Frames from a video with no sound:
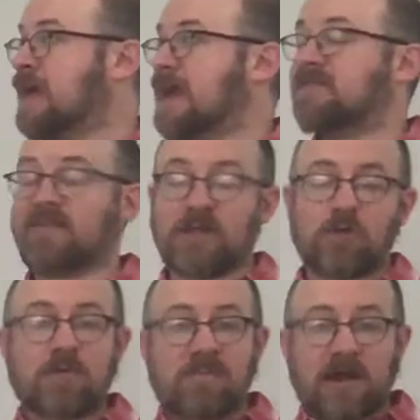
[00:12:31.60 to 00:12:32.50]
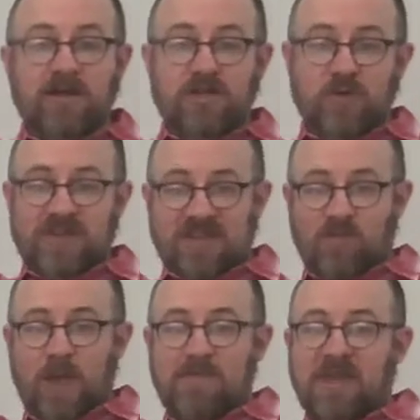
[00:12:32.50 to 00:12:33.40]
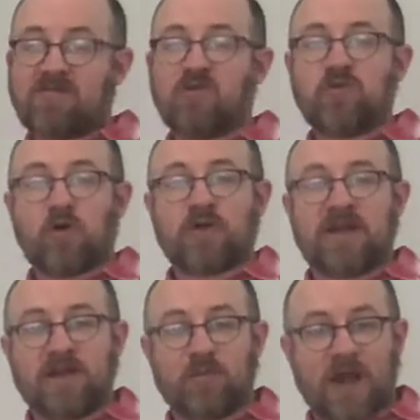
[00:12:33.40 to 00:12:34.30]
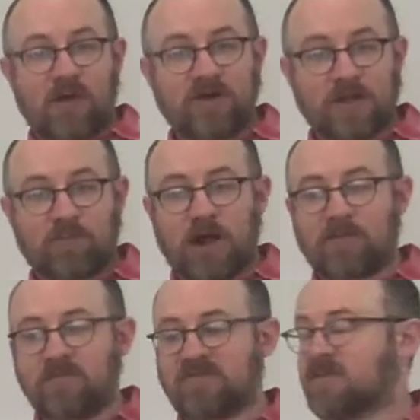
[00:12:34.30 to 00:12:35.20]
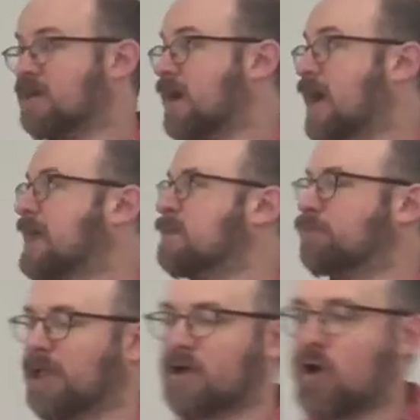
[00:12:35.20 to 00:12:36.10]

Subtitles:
It's a little bit better to do it this way because you don't get any rounding problems. I can plug